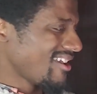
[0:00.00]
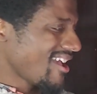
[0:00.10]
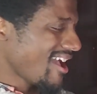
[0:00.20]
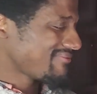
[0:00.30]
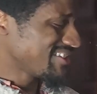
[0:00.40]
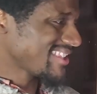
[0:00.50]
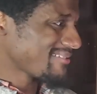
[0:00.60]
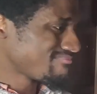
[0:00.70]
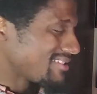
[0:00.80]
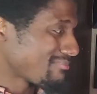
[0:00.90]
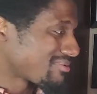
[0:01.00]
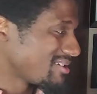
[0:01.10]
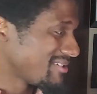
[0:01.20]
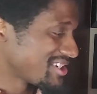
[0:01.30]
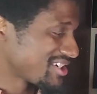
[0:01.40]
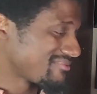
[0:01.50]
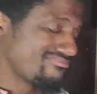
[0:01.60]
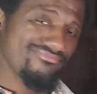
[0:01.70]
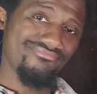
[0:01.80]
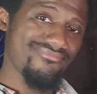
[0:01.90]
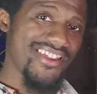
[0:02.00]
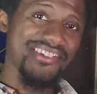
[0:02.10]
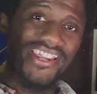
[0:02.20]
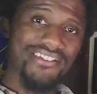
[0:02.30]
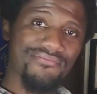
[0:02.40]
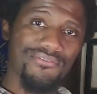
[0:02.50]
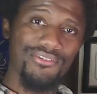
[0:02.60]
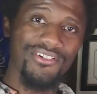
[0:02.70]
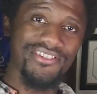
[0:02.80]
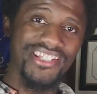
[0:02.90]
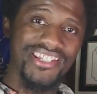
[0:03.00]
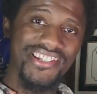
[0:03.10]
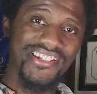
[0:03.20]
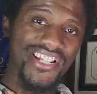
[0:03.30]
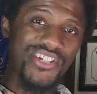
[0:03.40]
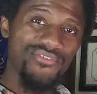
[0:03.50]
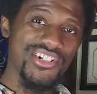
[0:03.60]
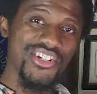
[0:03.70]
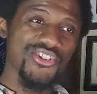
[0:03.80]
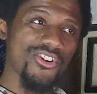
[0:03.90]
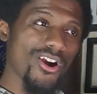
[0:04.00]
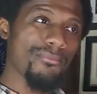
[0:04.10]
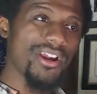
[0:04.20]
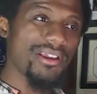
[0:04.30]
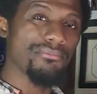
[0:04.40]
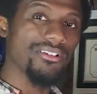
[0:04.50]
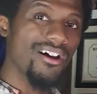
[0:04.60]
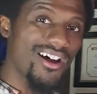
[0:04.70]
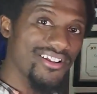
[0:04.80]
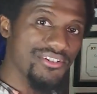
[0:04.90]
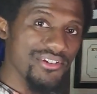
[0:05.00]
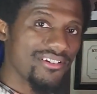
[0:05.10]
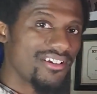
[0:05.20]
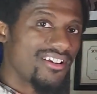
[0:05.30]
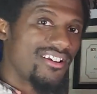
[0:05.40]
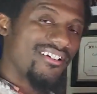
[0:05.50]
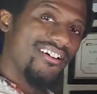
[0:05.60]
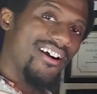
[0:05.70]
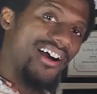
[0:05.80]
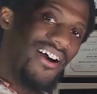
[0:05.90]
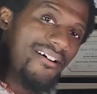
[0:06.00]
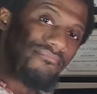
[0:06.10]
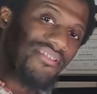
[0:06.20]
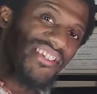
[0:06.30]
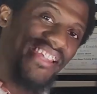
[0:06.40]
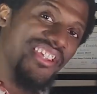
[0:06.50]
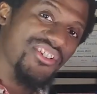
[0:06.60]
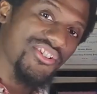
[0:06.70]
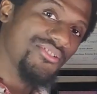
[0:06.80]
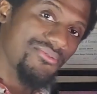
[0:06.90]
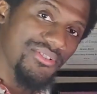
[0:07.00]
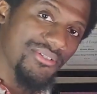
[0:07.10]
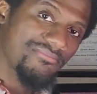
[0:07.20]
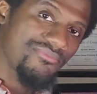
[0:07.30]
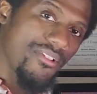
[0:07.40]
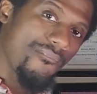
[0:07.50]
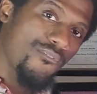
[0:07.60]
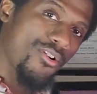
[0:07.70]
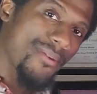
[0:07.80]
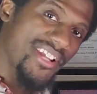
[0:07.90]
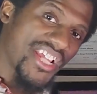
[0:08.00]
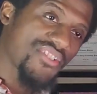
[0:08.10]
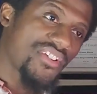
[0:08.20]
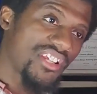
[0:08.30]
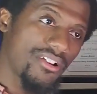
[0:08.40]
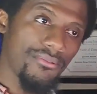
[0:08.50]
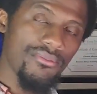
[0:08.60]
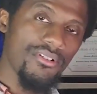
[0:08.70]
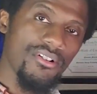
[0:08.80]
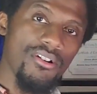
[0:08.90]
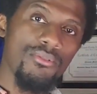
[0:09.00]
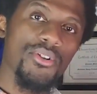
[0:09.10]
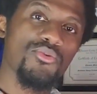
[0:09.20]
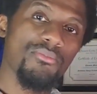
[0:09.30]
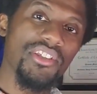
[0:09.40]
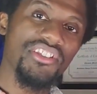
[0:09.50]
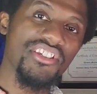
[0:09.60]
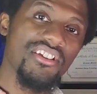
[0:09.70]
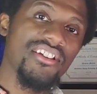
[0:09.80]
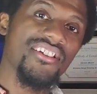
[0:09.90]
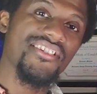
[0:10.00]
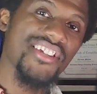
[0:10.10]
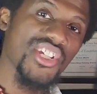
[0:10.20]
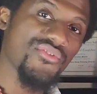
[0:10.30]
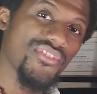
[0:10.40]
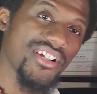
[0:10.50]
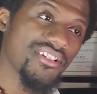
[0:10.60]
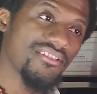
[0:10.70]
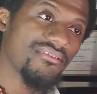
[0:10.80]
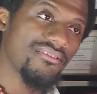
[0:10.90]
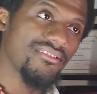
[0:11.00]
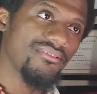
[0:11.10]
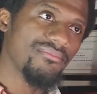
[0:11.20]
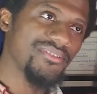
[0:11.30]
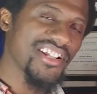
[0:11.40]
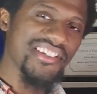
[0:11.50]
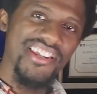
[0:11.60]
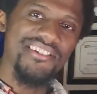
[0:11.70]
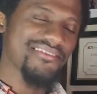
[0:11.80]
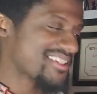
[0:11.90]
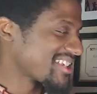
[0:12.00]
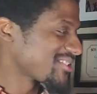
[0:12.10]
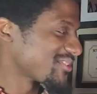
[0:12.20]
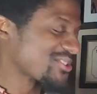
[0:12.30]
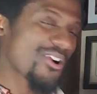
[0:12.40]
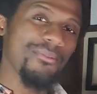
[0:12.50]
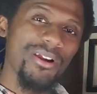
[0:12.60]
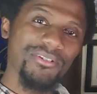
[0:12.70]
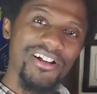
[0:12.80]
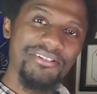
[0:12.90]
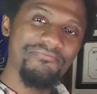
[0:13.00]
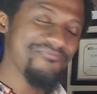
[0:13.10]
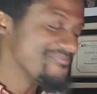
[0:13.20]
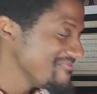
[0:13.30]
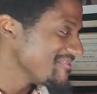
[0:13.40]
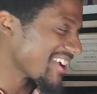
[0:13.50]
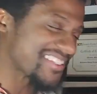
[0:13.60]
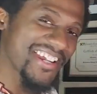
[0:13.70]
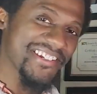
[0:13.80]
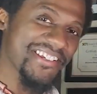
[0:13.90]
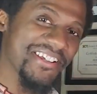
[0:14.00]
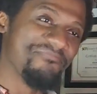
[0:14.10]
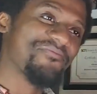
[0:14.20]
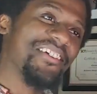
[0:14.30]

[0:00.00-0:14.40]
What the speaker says: I think that pretty much is it for the 6 Foot Strawberry Blonde. Stay tuned for my next video, which will be the 6 Foot... Did I say 6 Foot Strawberry Blonde? I think I just did.